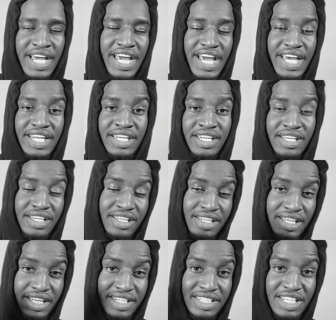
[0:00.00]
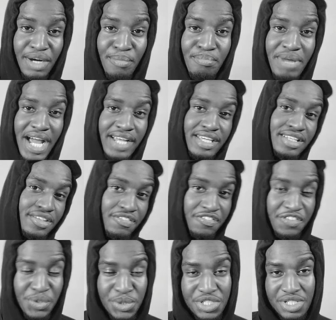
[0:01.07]
and he'd come back in the
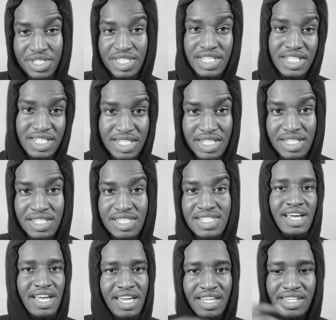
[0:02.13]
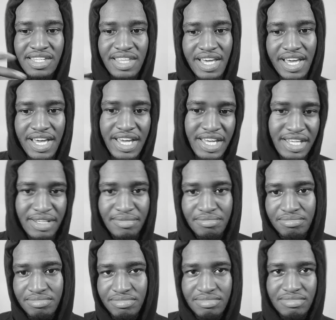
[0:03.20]
future seasons. And
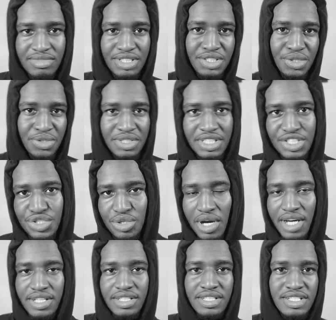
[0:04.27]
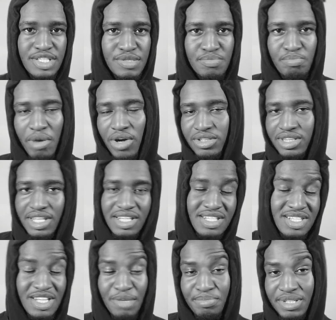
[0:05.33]
then, you know, they'd try to spark things
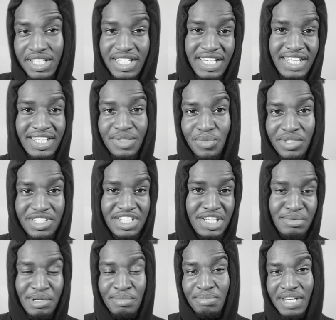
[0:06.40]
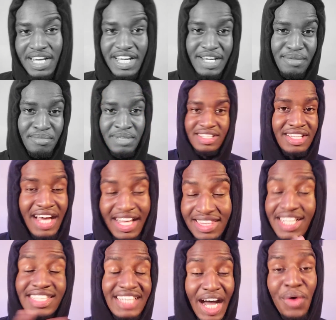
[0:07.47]
up again with Jim and Pam. I
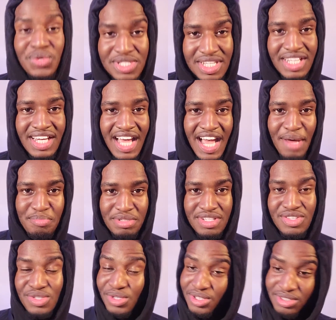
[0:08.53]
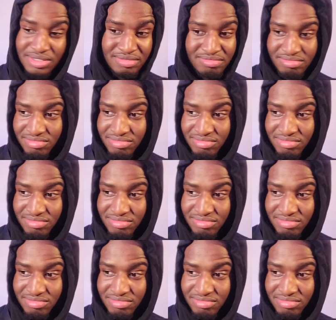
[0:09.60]
thought that was gonna happen. So